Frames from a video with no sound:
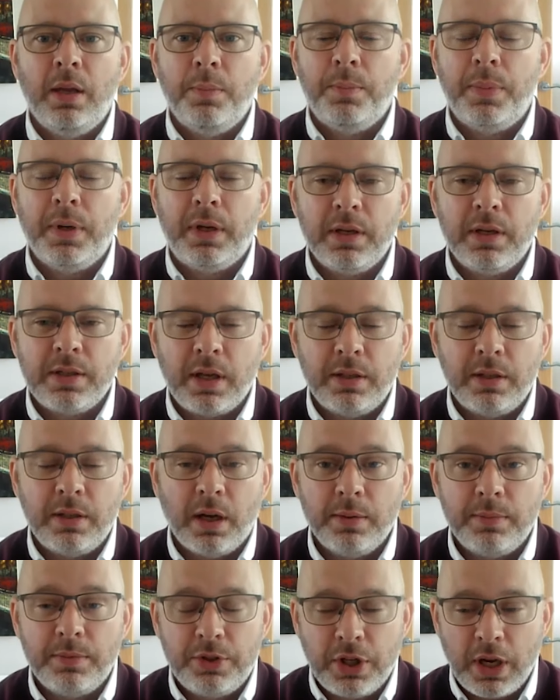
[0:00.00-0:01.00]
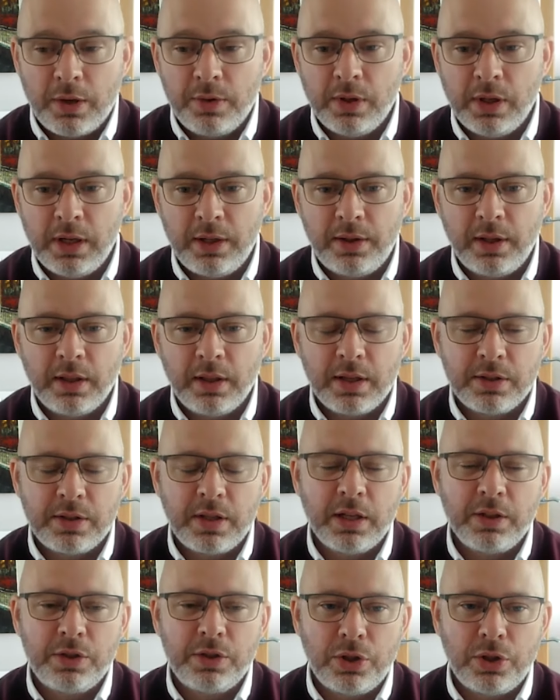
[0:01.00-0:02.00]
because I, I generally think there's
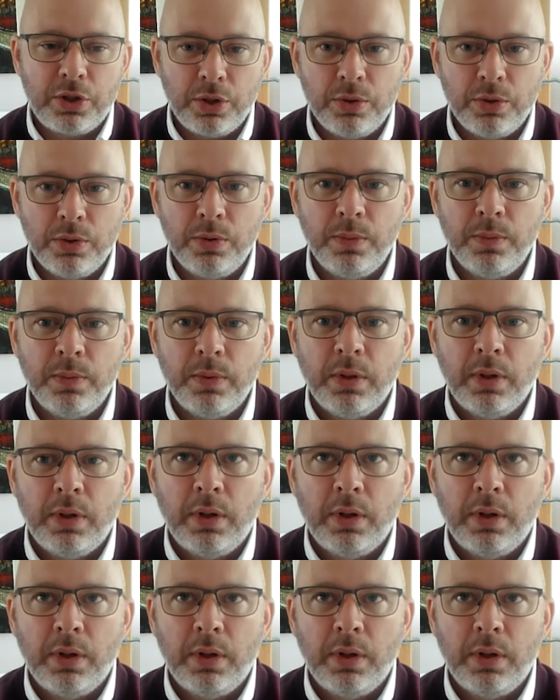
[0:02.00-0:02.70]
there's two